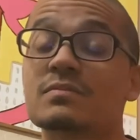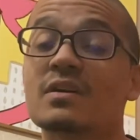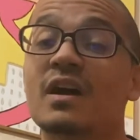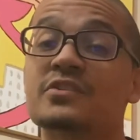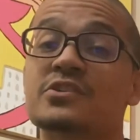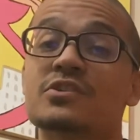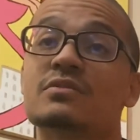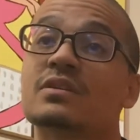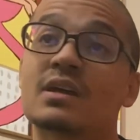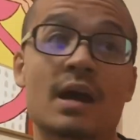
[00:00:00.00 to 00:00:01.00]
To be honest with you,
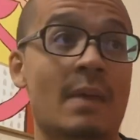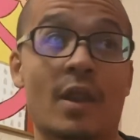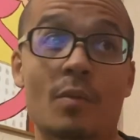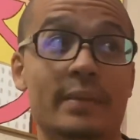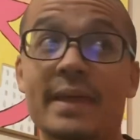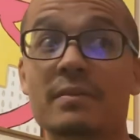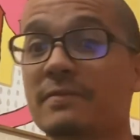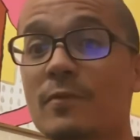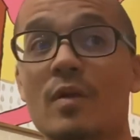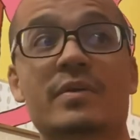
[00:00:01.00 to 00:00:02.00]
and I, I don't blame them
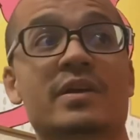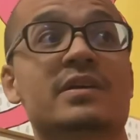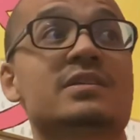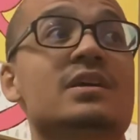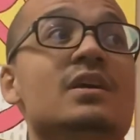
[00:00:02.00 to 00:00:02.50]
for it because